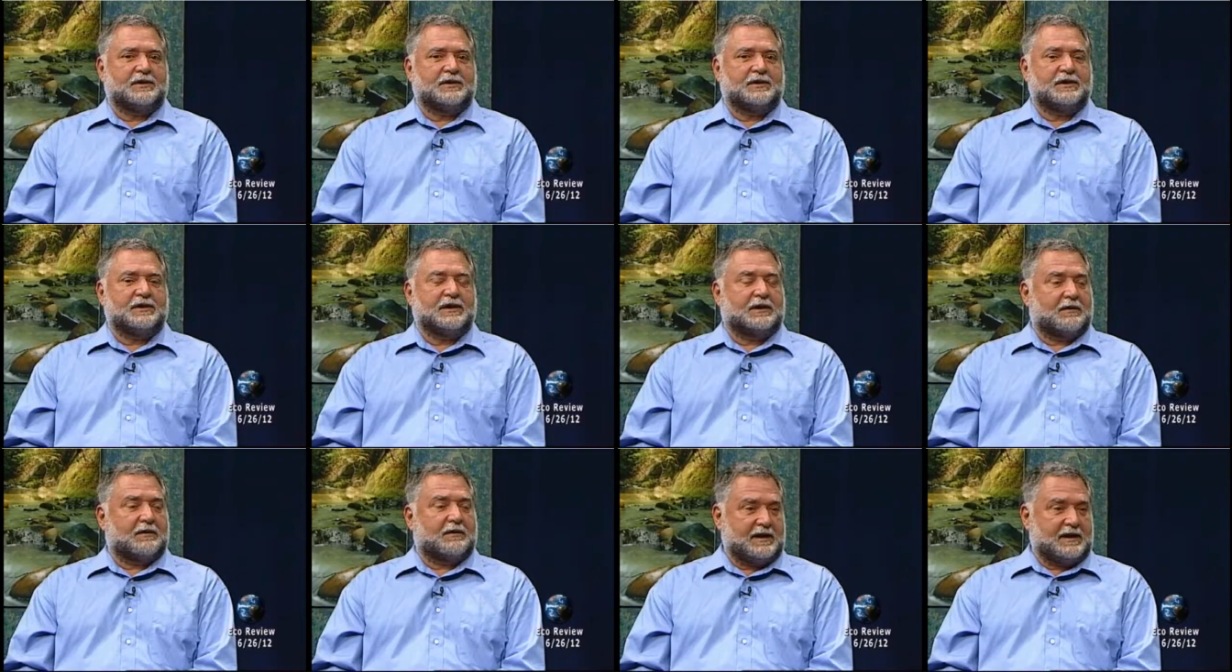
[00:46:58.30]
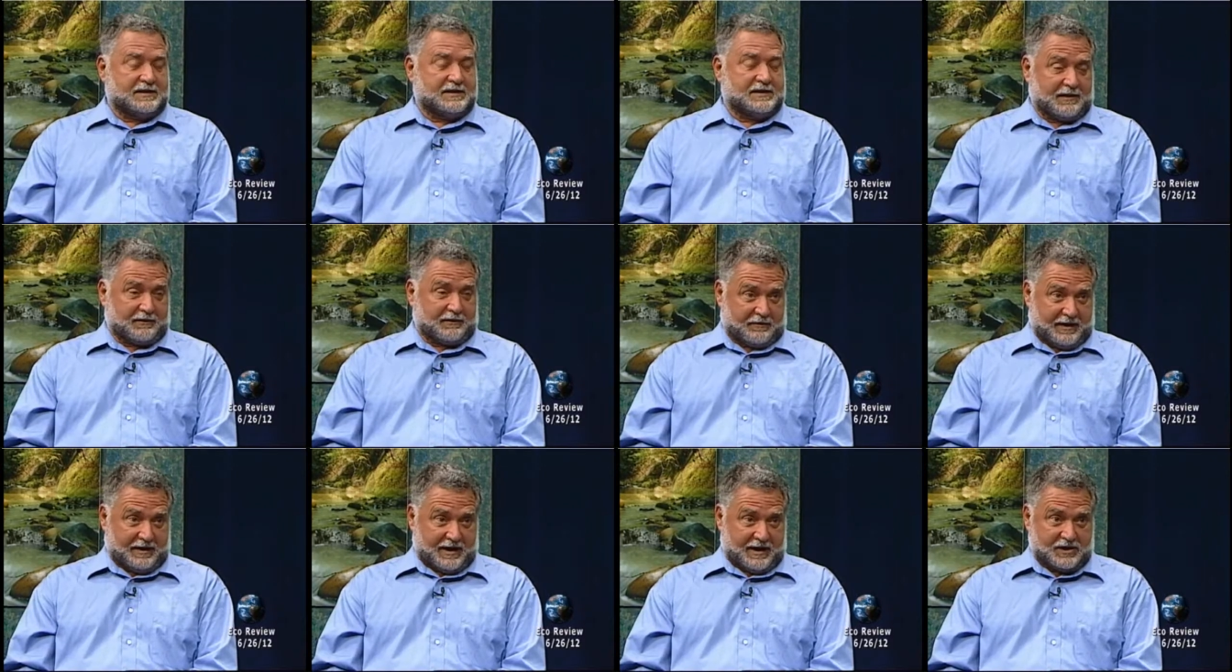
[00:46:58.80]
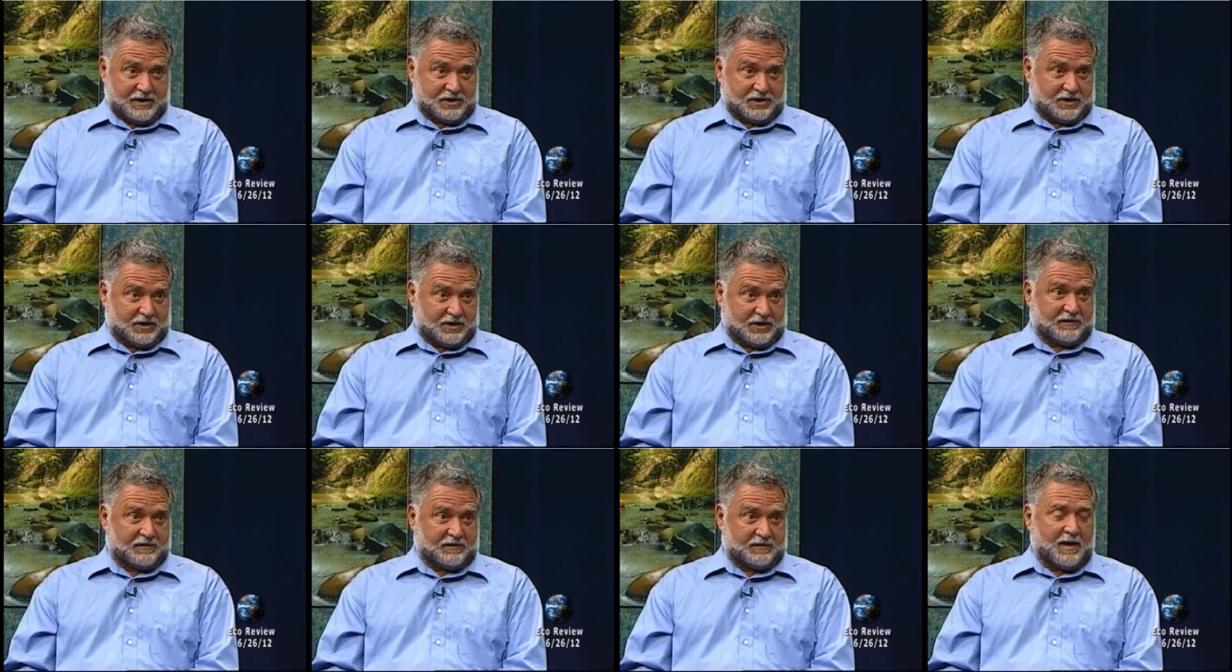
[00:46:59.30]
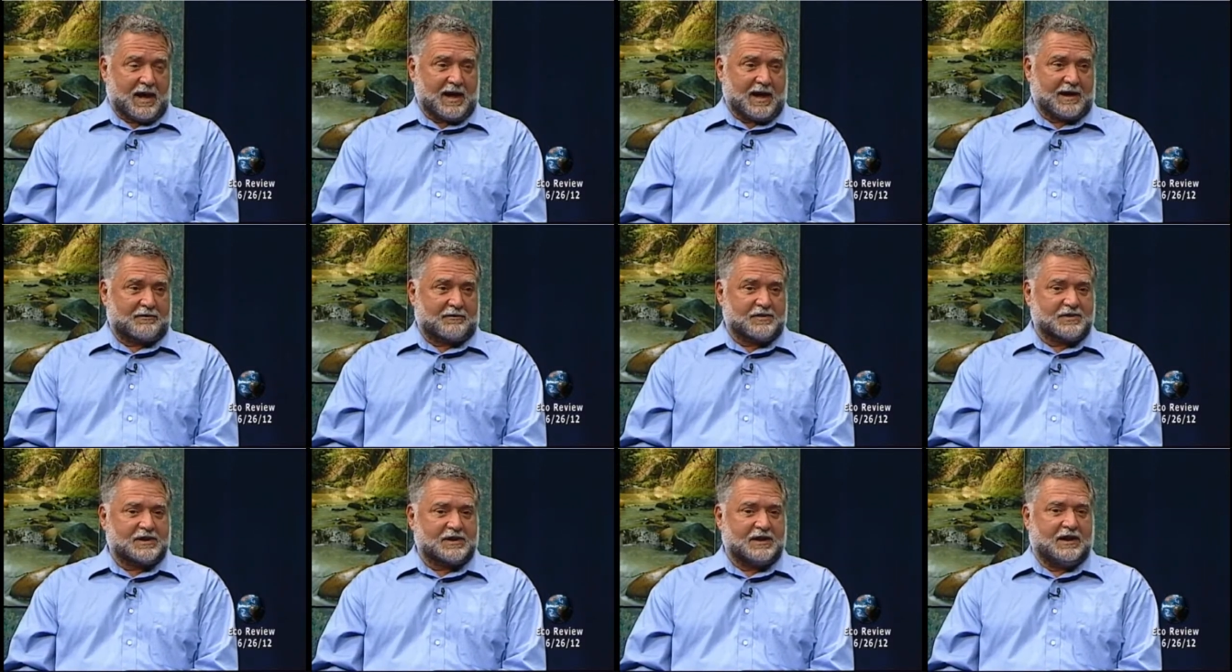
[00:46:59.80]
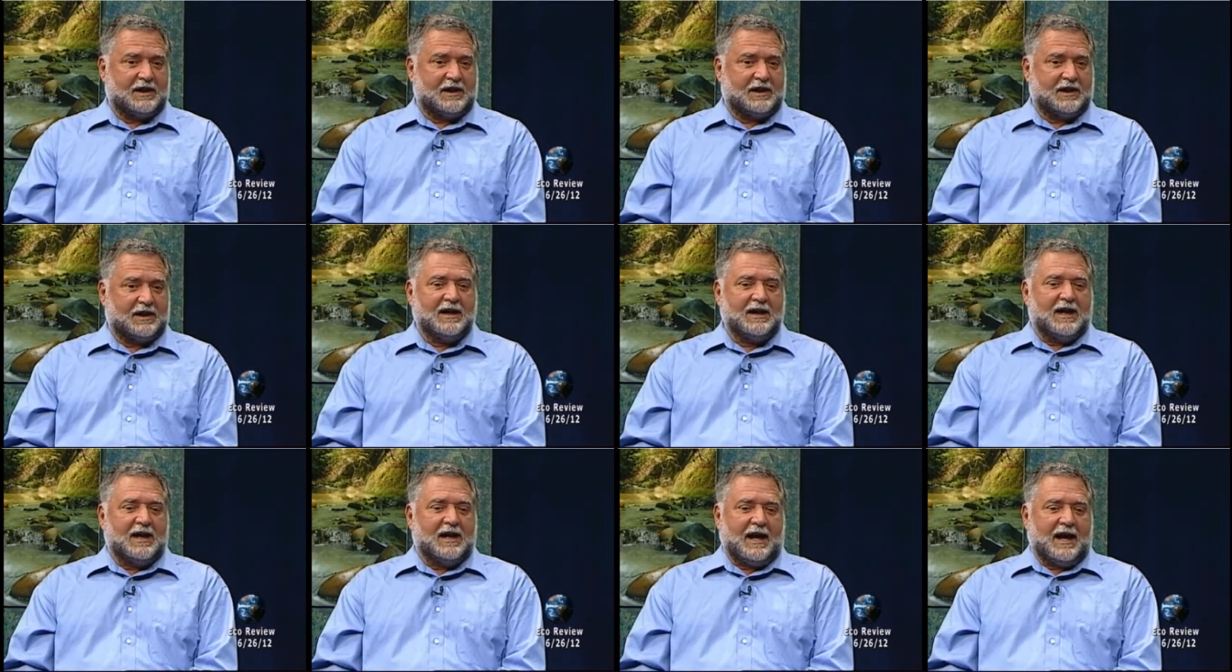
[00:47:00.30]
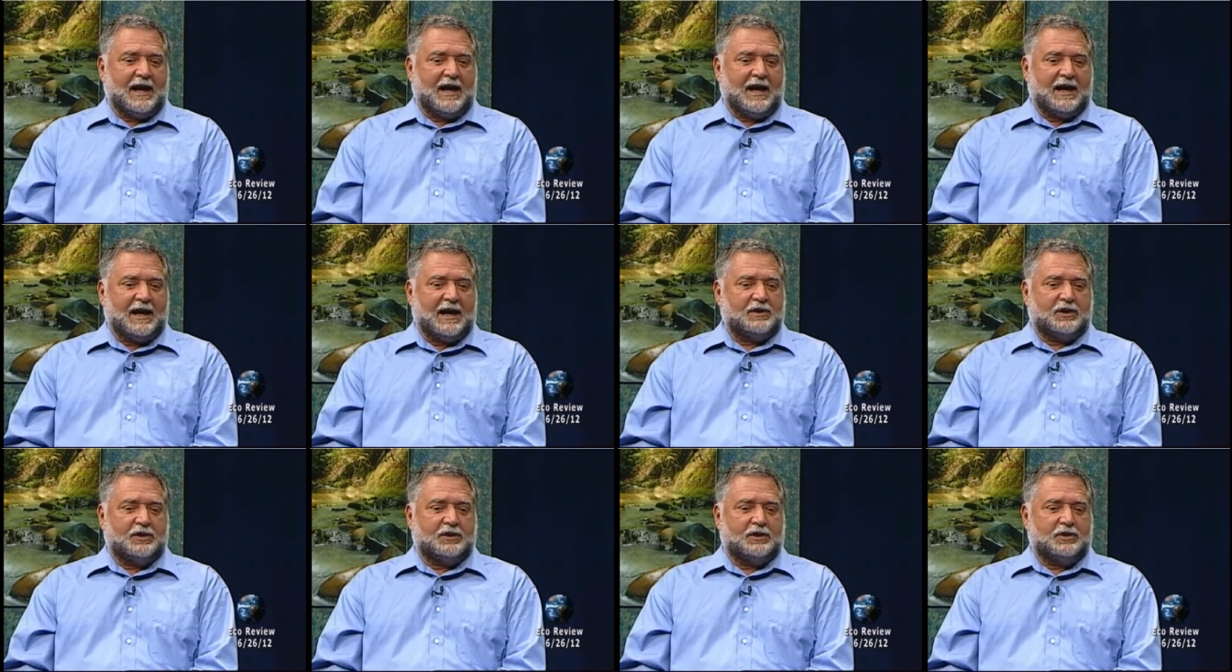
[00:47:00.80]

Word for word: the degra degradation of democracy. And